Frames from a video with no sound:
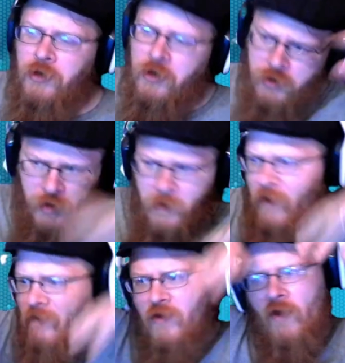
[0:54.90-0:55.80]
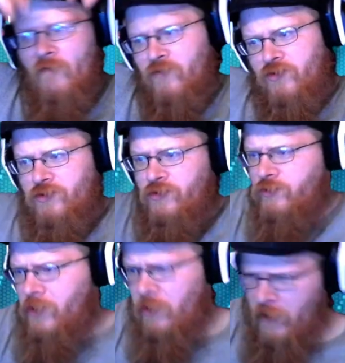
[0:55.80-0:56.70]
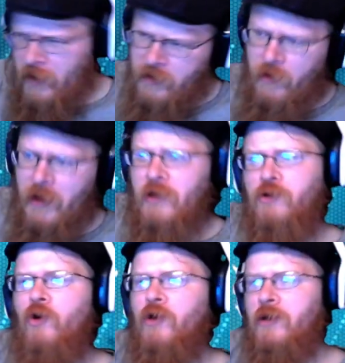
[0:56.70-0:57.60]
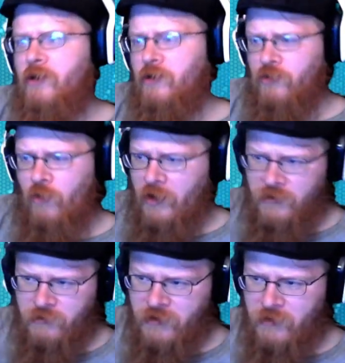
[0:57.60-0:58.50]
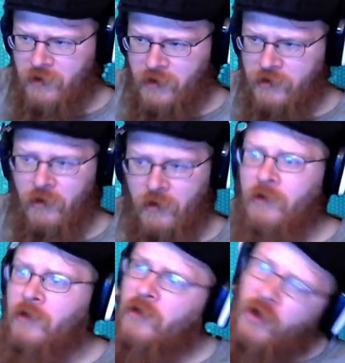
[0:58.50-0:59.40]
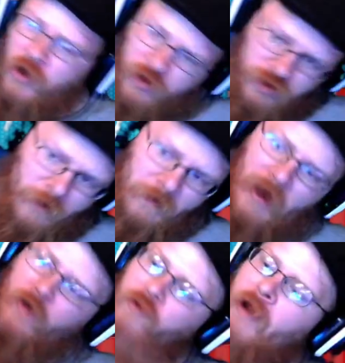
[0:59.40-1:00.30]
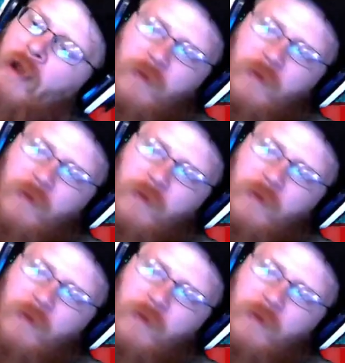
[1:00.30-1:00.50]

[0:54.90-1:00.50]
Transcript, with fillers: Come out of a coffin. Right away, there's all there's already some demon things there jump out, grab your